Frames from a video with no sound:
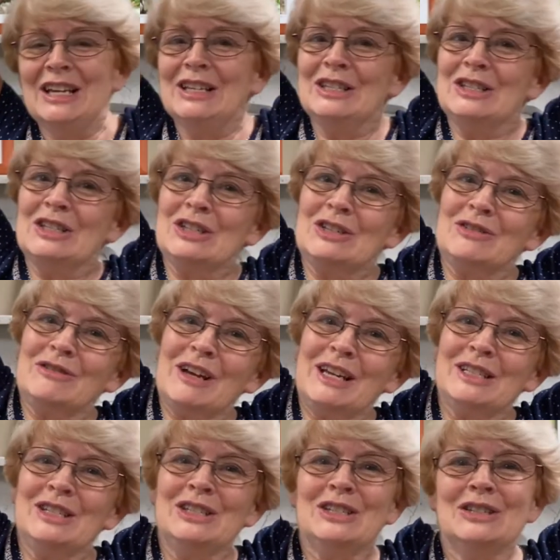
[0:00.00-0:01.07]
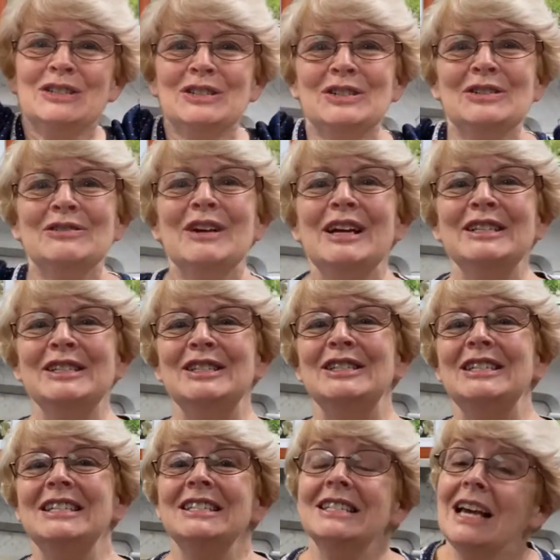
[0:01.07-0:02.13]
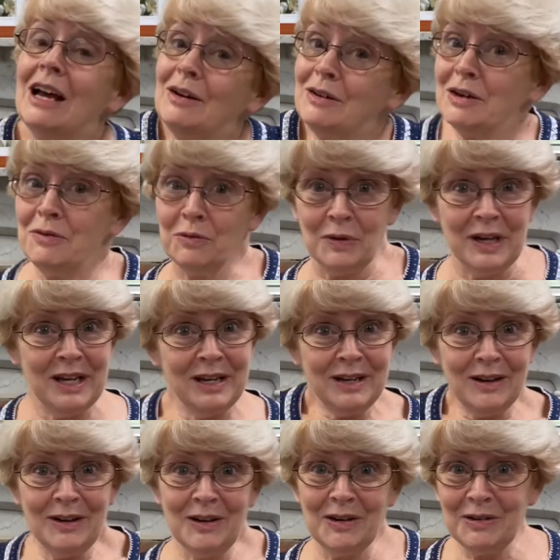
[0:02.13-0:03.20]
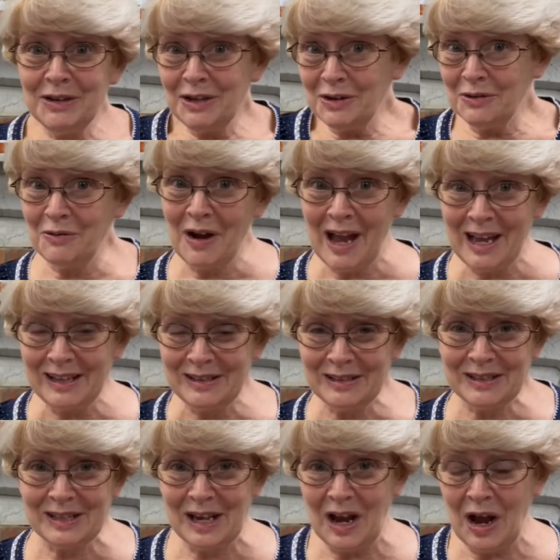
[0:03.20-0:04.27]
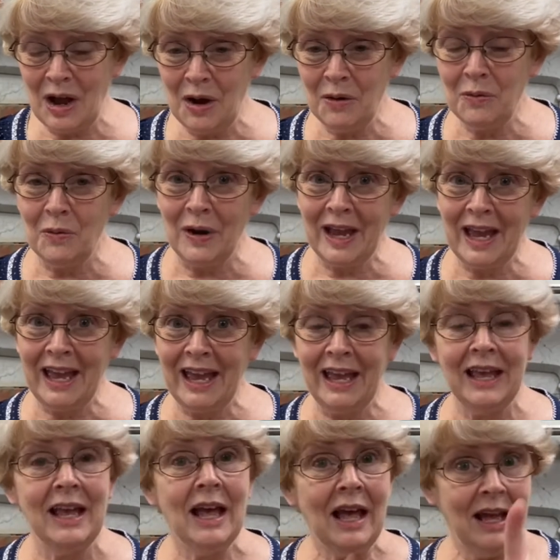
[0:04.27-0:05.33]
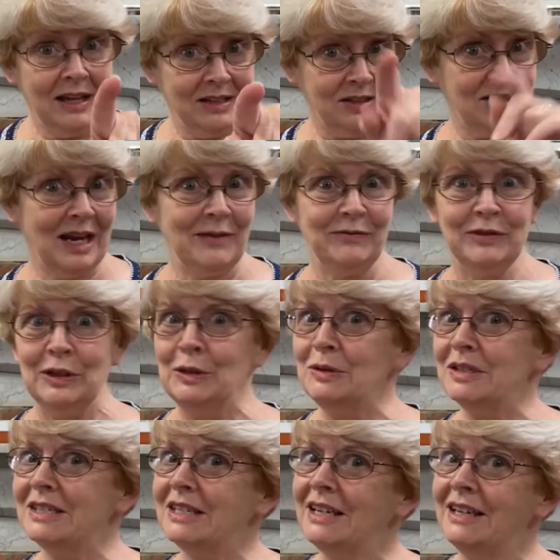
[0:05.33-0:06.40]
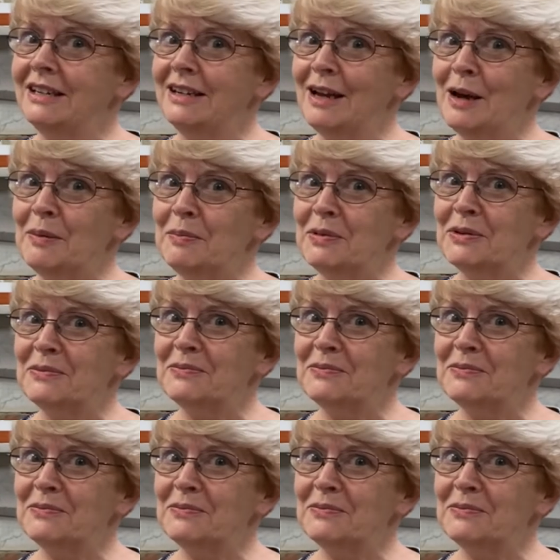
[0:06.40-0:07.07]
stretch your stretchies out and wiggle your waggles away. Time for you to stand up.